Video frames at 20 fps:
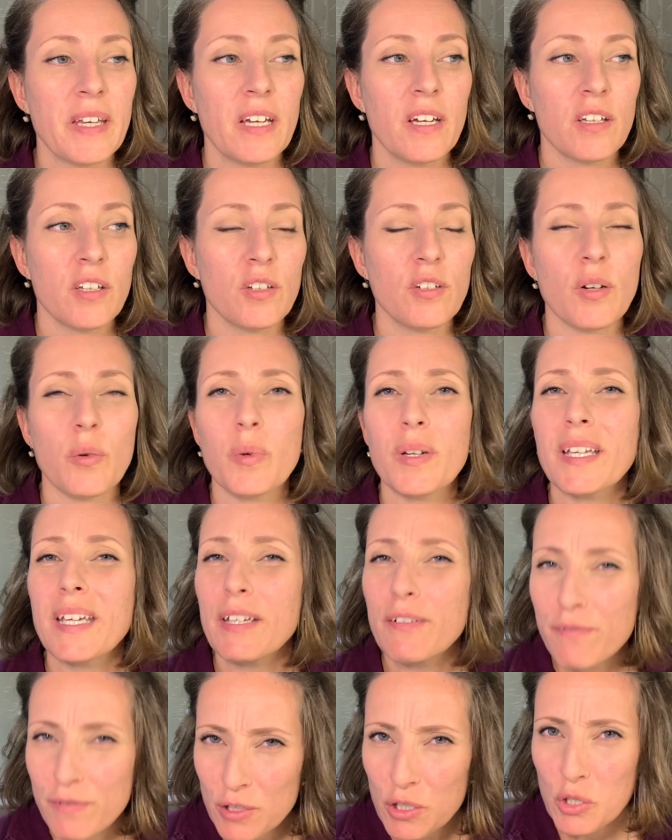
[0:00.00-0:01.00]
you don't want to
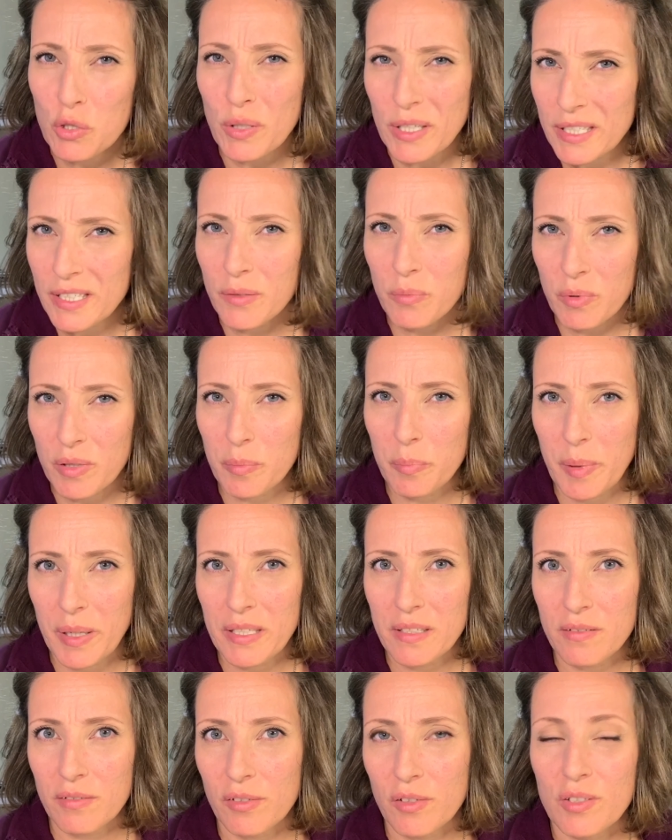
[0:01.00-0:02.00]
get frustrated with a
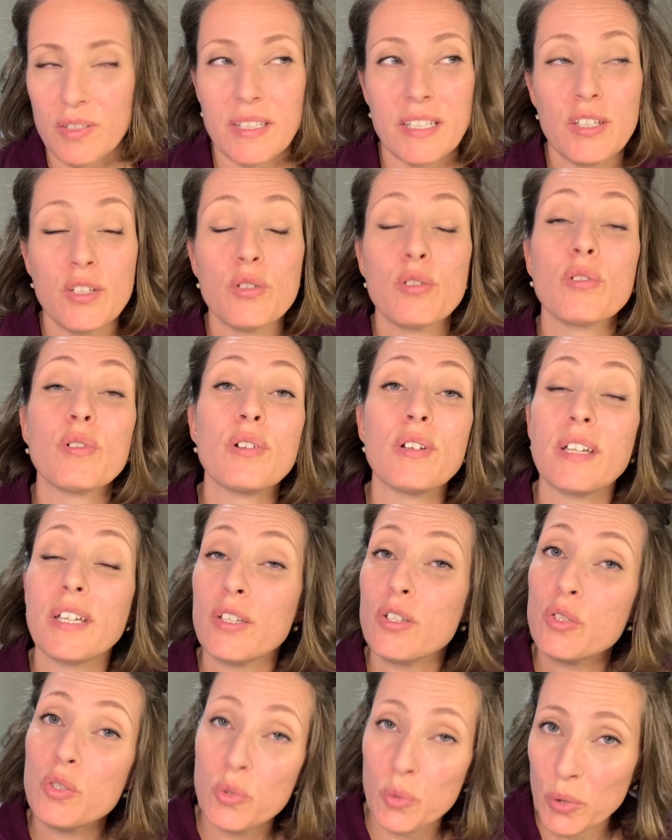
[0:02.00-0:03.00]
pencil because then you're not going to
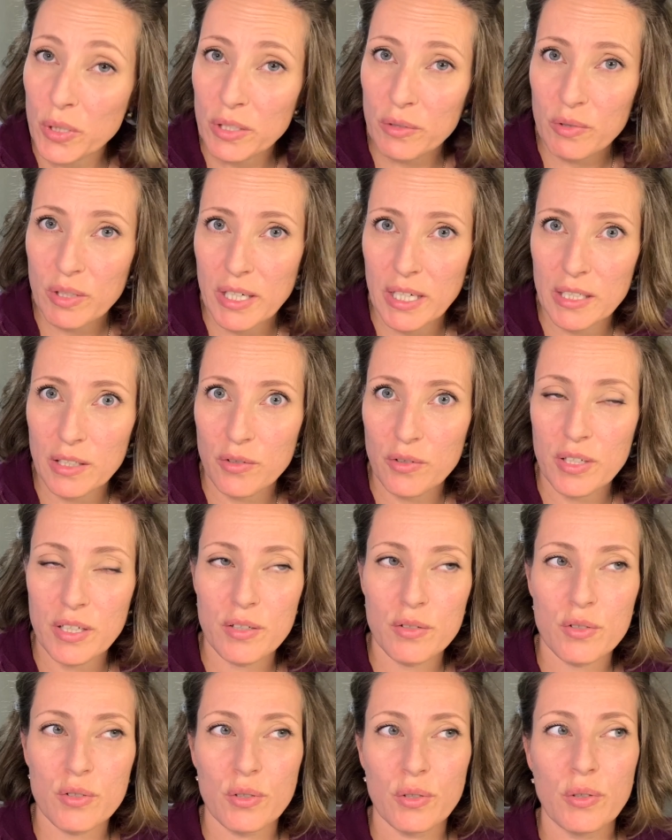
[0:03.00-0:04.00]
enjoy your
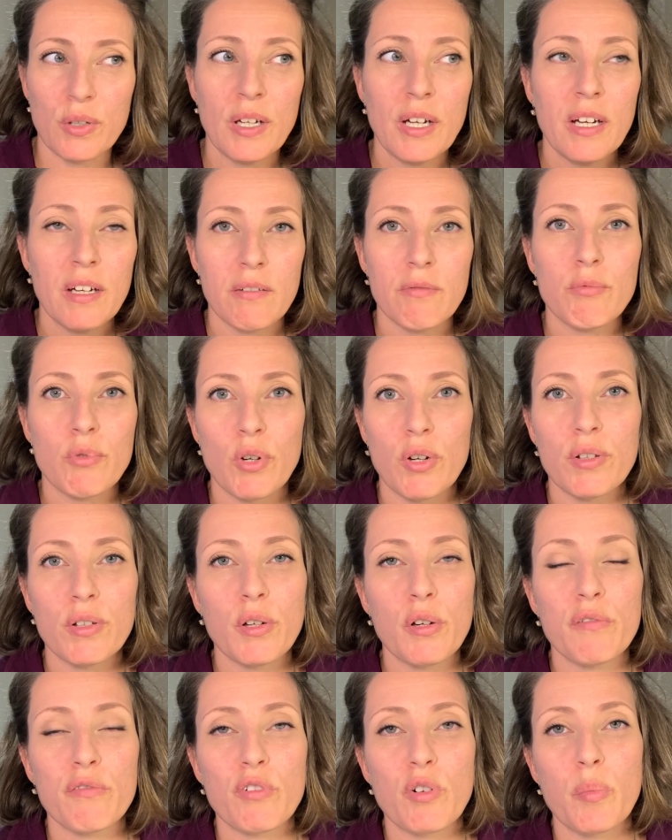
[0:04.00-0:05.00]
coloring. So rather
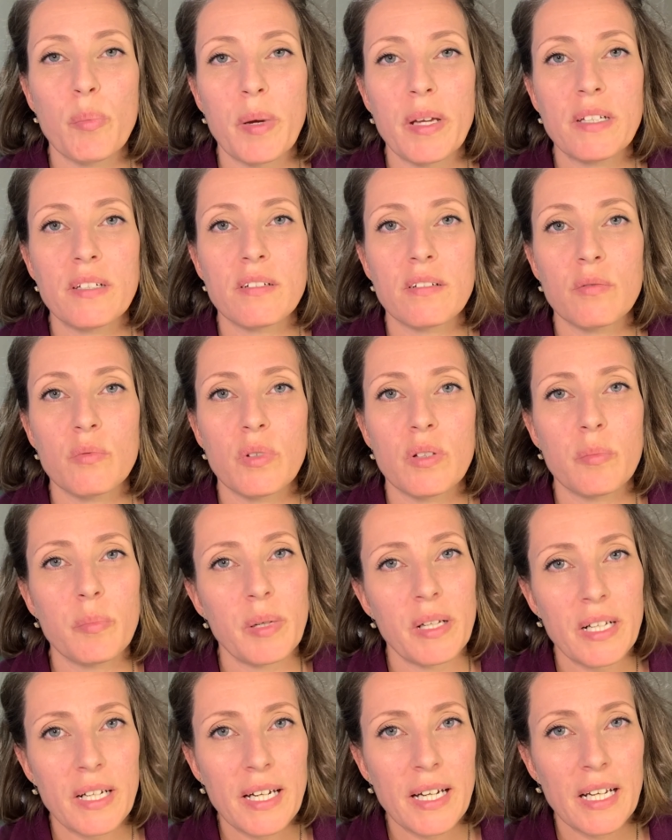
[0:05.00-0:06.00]
go for a pencil with a
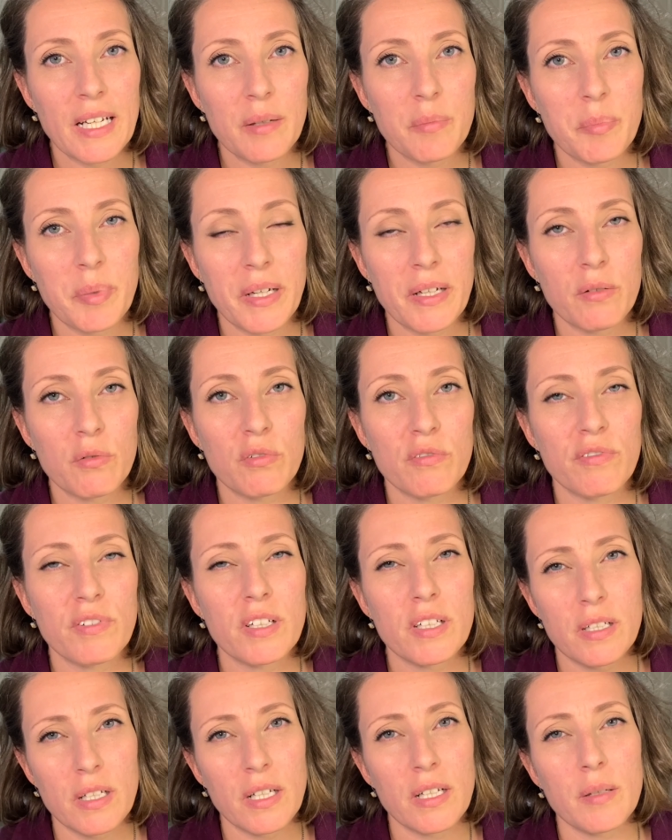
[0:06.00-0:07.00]
better color payoff
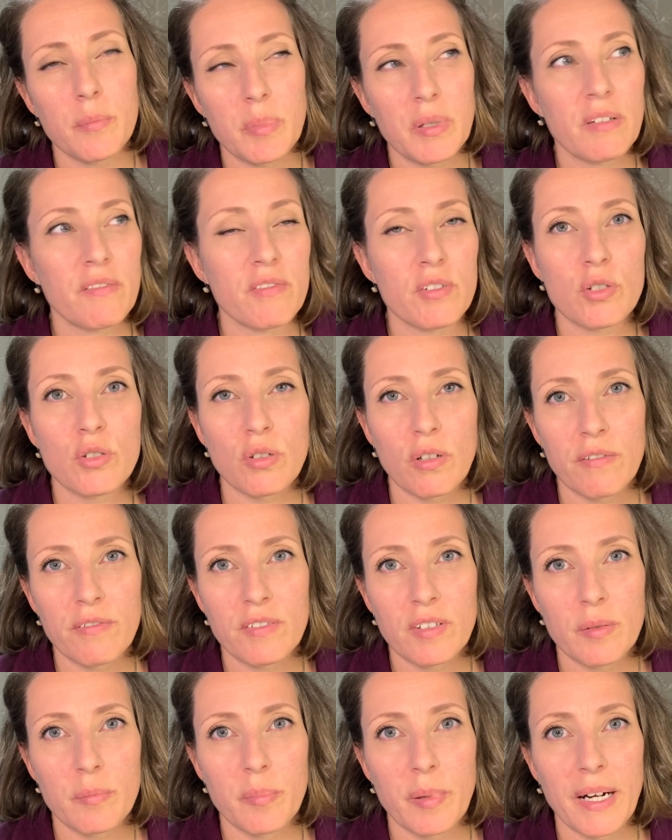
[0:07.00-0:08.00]
and a bit of a
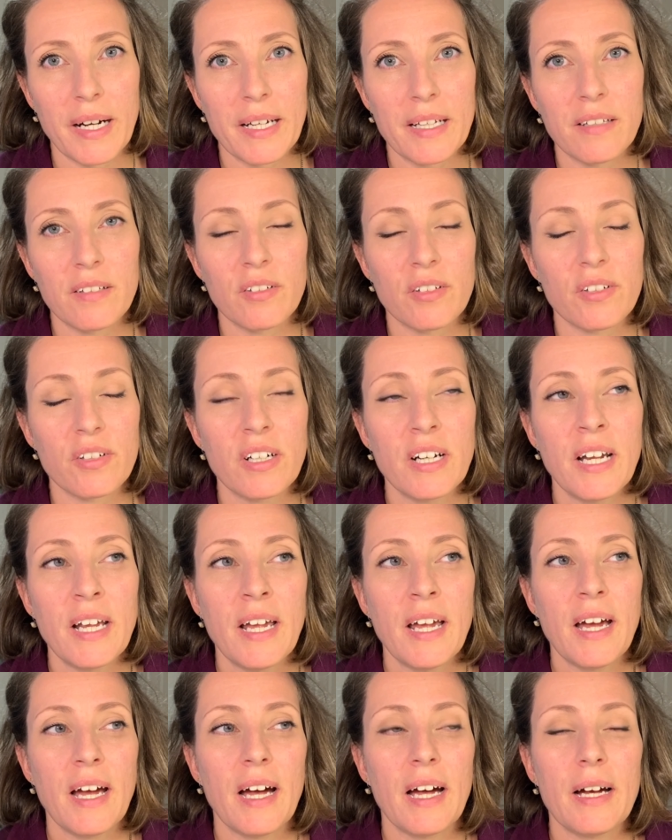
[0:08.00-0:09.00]
softer binder.
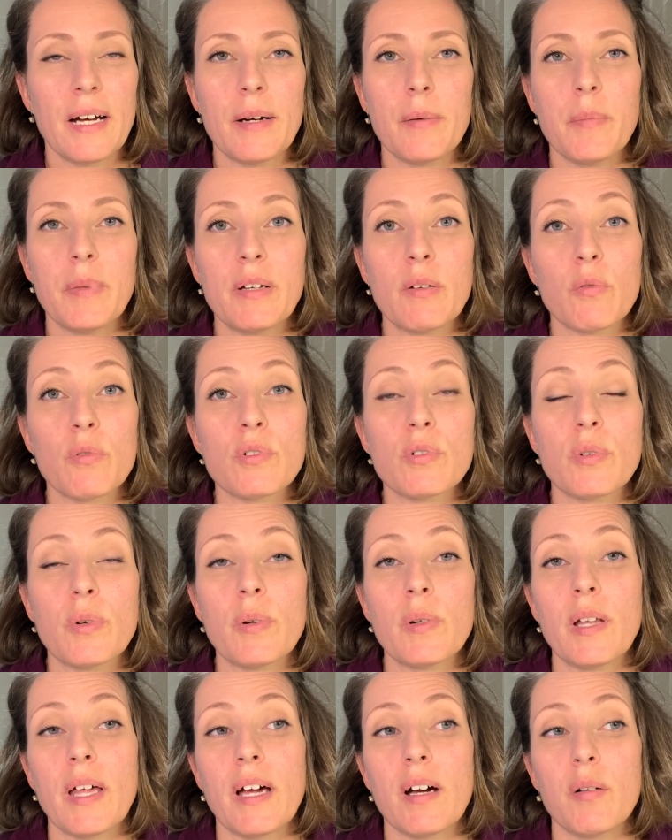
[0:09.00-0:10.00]
It also
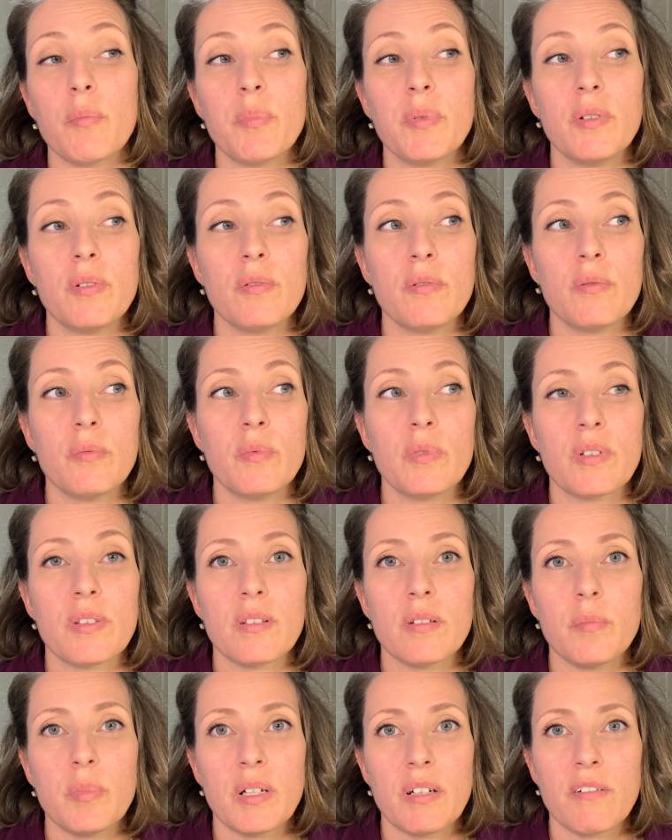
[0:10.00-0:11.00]
will help you
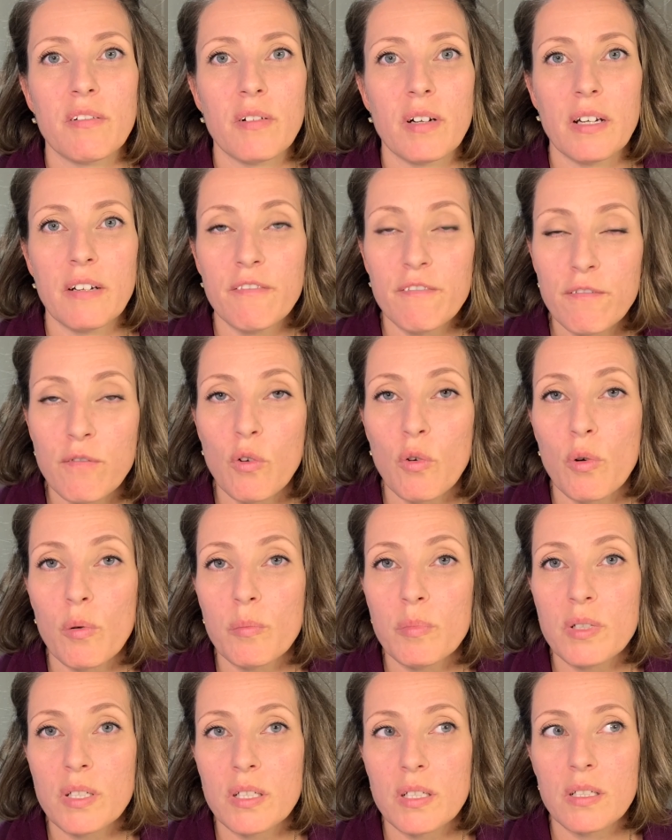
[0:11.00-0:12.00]
with a better
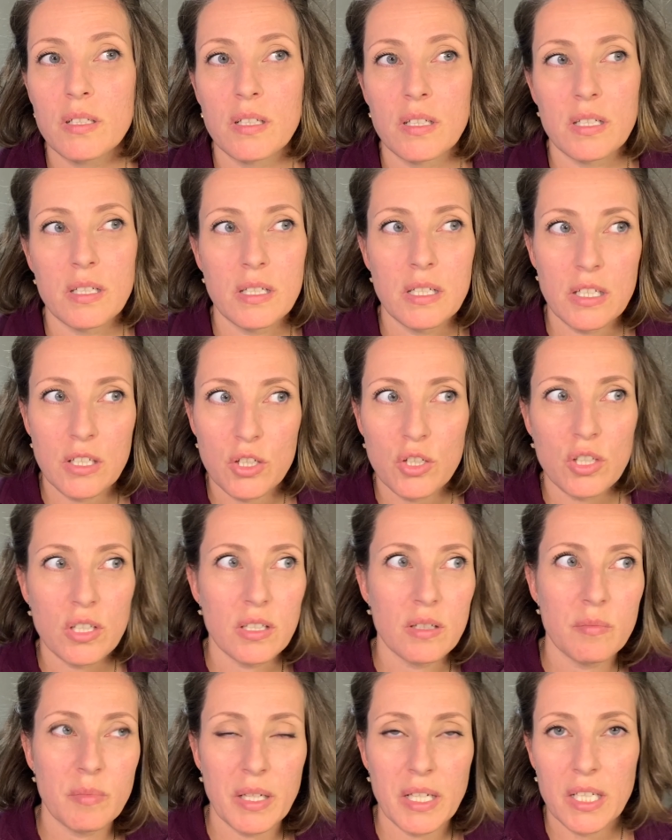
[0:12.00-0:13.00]
informed
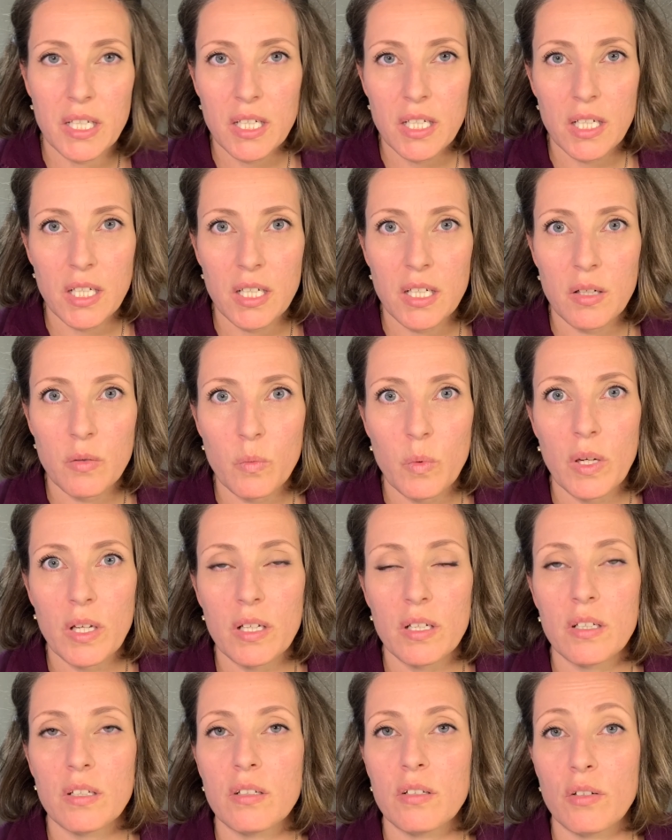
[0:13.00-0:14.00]
decision making
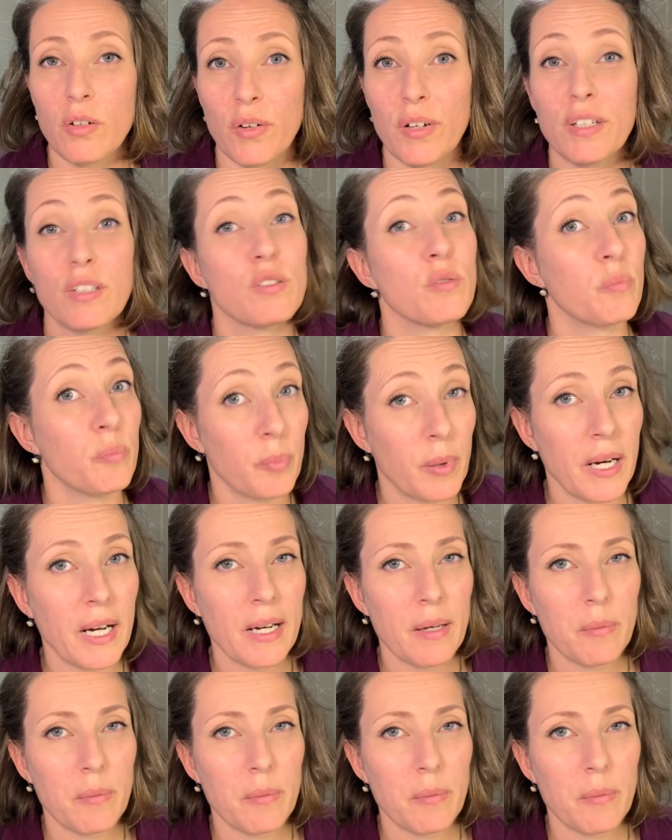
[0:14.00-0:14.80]
when going to buy